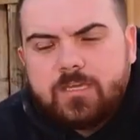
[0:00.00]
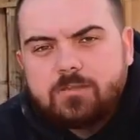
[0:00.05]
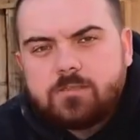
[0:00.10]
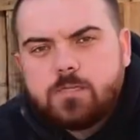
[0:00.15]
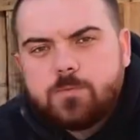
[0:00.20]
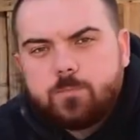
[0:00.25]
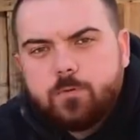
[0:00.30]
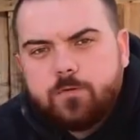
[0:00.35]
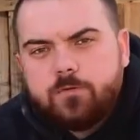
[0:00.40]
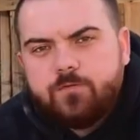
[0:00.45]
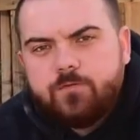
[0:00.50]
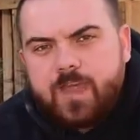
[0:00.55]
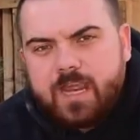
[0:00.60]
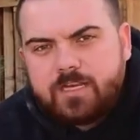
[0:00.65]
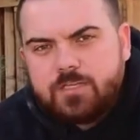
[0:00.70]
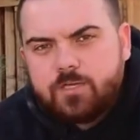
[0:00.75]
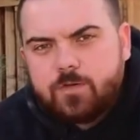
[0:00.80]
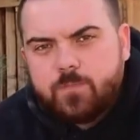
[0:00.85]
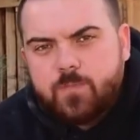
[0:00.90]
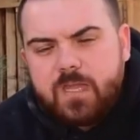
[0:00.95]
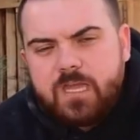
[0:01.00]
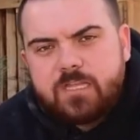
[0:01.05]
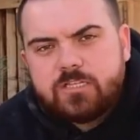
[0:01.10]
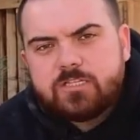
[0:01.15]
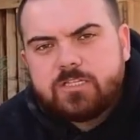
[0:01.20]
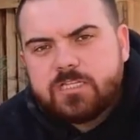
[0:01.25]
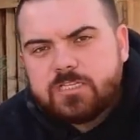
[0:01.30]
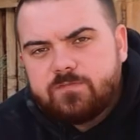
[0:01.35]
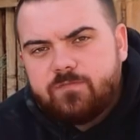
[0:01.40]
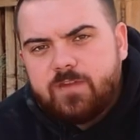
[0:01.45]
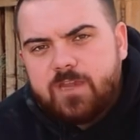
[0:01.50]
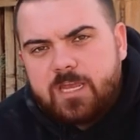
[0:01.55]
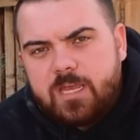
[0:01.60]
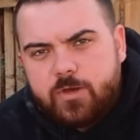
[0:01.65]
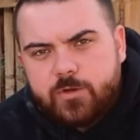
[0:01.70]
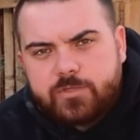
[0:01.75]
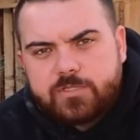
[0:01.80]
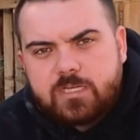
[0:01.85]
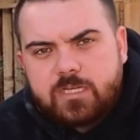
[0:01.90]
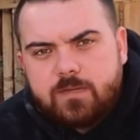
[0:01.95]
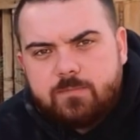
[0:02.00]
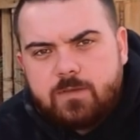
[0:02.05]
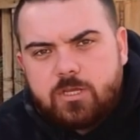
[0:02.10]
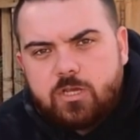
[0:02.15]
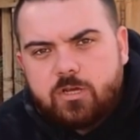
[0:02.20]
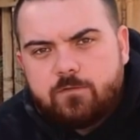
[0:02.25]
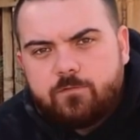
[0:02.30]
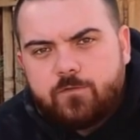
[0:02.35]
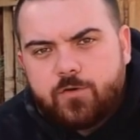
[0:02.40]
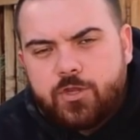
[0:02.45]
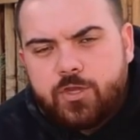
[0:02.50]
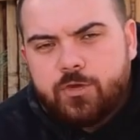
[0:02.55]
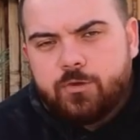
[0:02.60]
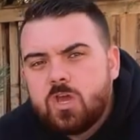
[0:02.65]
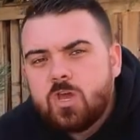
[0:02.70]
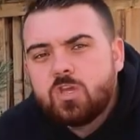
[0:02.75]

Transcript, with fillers: to perfect your pitch, this video is going to be good for you.